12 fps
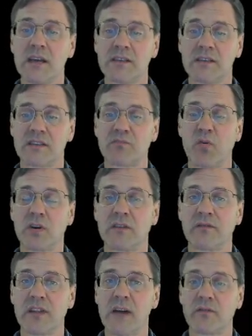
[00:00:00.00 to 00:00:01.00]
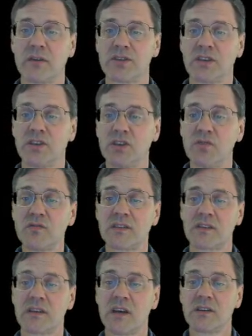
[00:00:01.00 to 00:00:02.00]
to this point of leverage and use
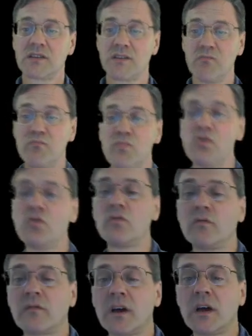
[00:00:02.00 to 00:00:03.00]
it to move.